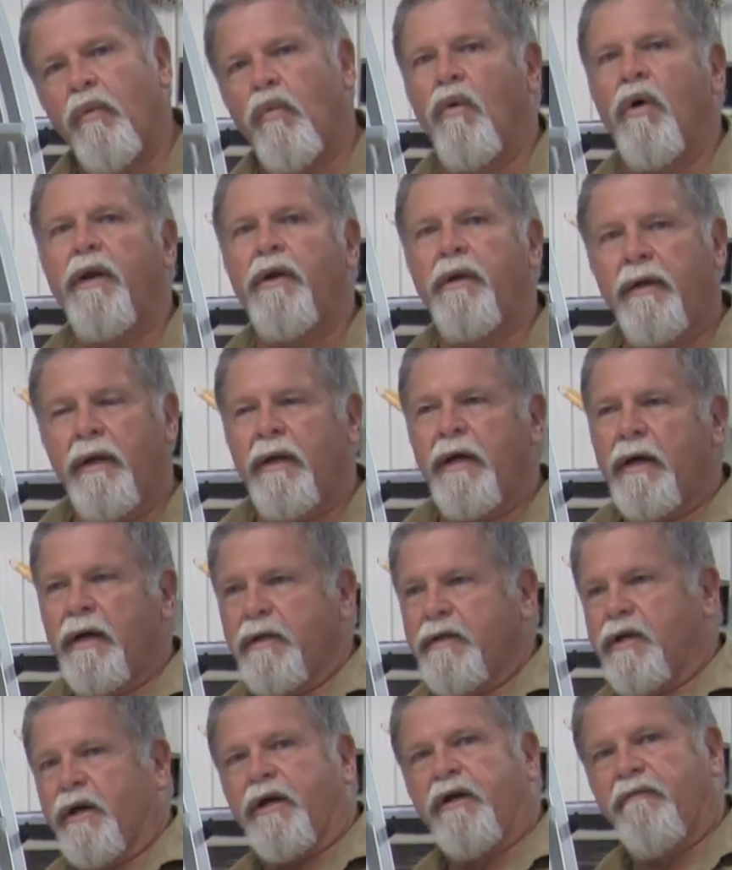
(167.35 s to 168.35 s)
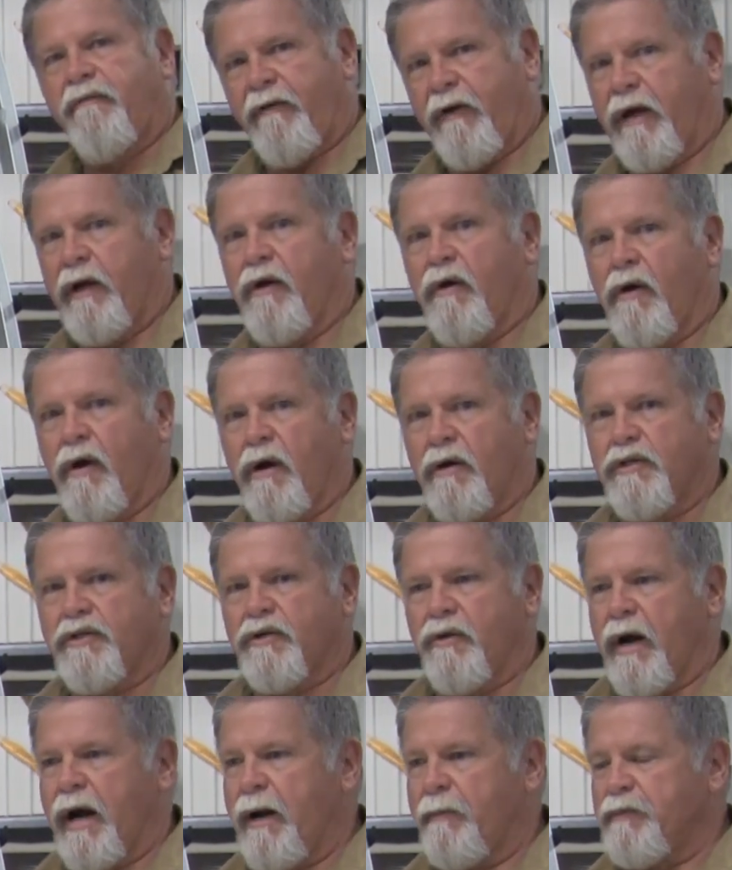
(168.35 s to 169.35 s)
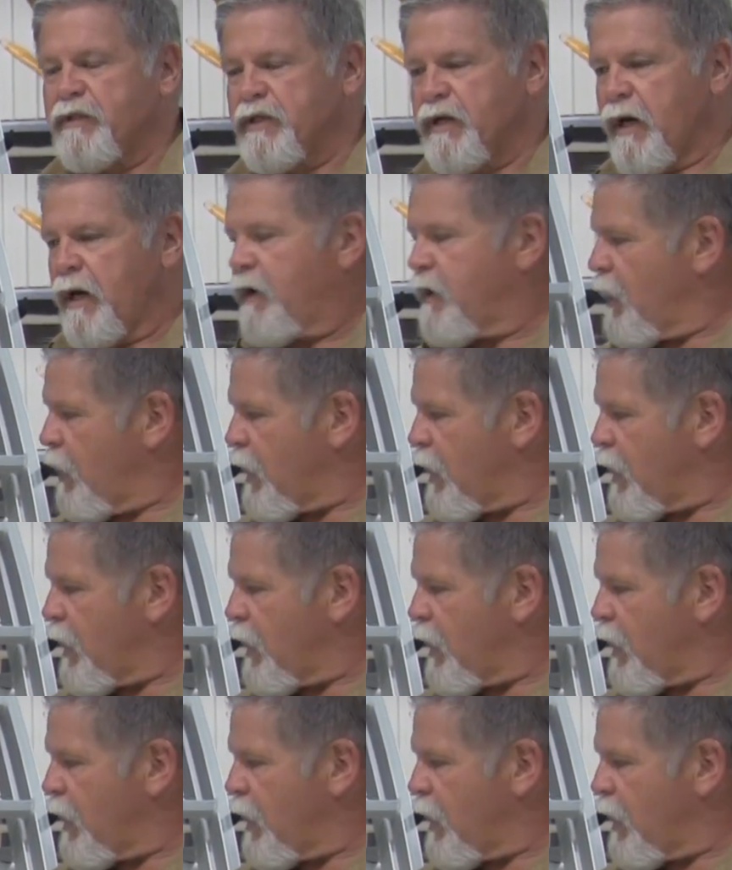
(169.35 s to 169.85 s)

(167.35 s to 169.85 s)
want to configure our straps.